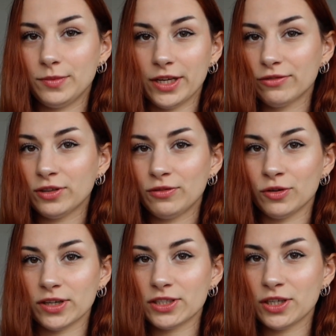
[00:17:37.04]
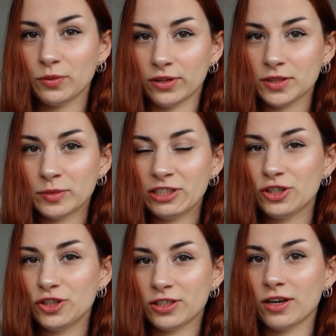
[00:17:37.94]
Definitely, if you resonate with this
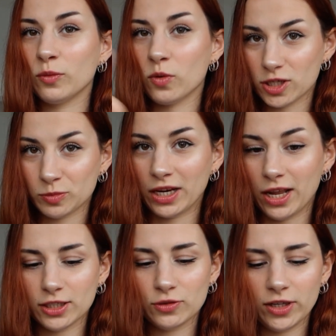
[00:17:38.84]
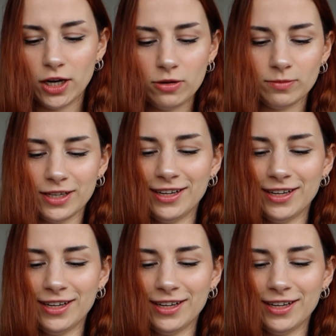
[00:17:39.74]
message, watch my last video.